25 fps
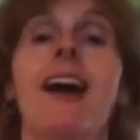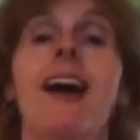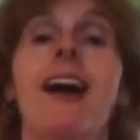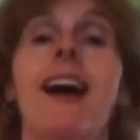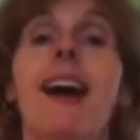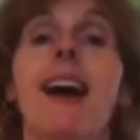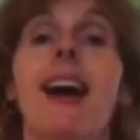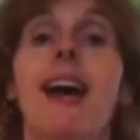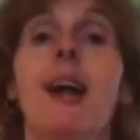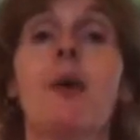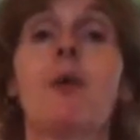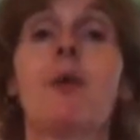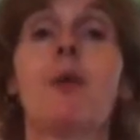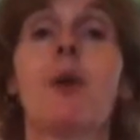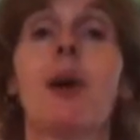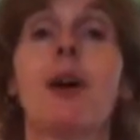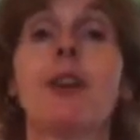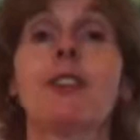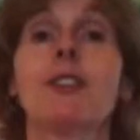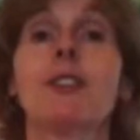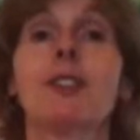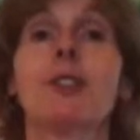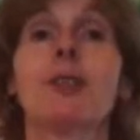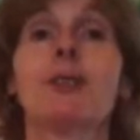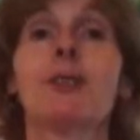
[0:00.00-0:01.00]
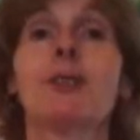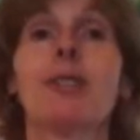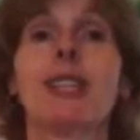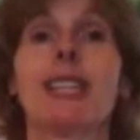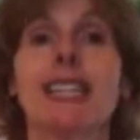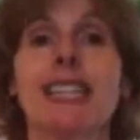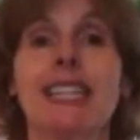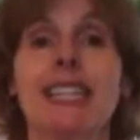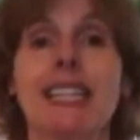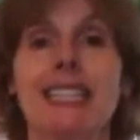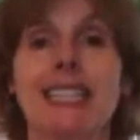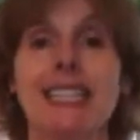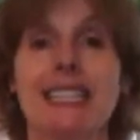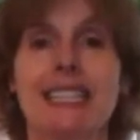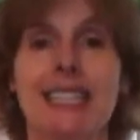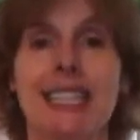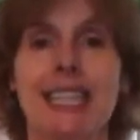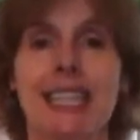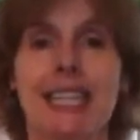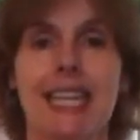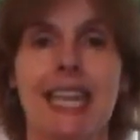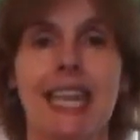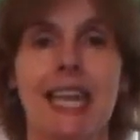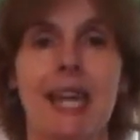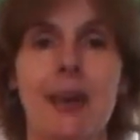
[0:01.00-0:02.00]
I want to release
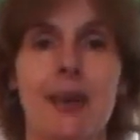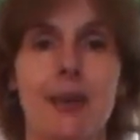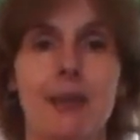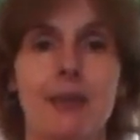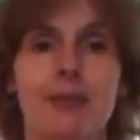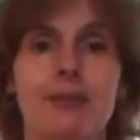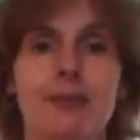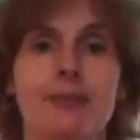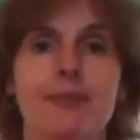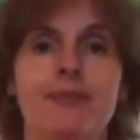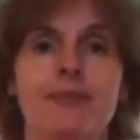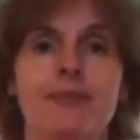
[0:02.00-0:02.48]
it now.